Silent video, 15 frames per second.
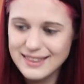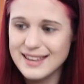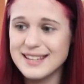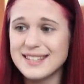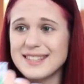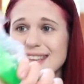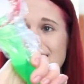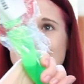this
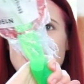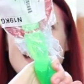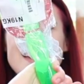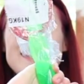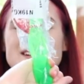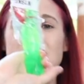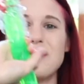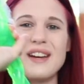thing. I
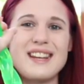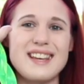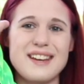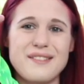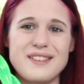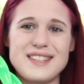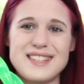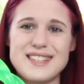had no idea it
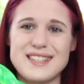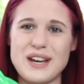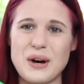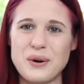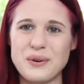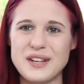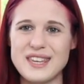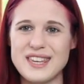was
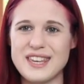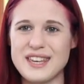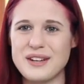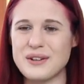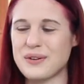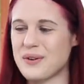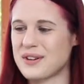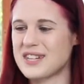so
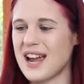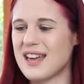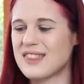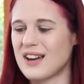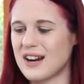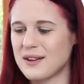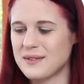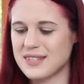huge. I
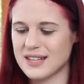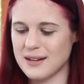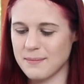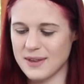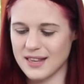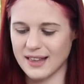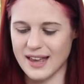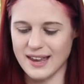thought it was gonna
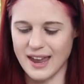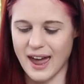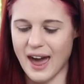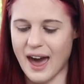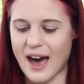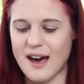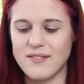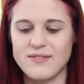be like
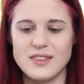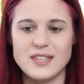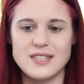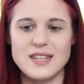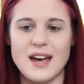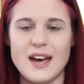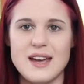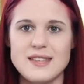half the
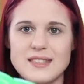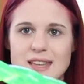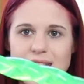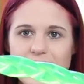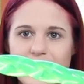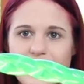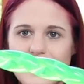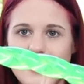size, like
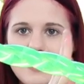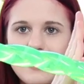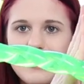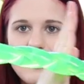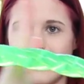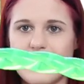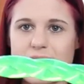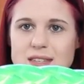
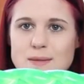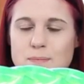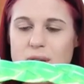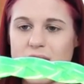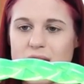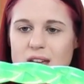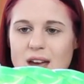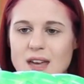this
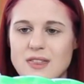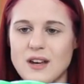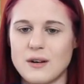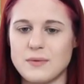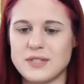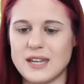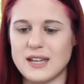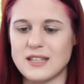big. I thought it
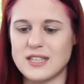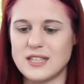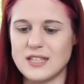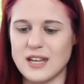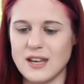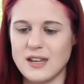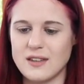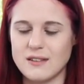was like a
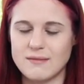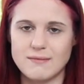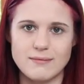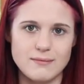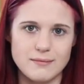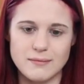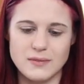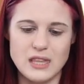stick
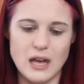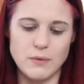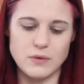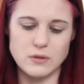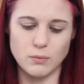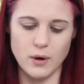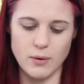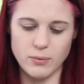that
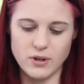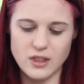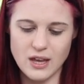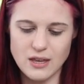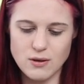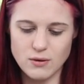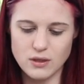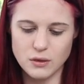was rubber
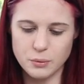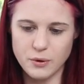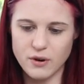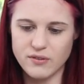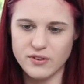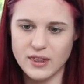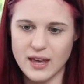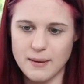that you could throw
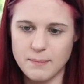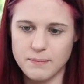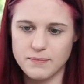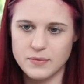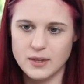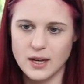for them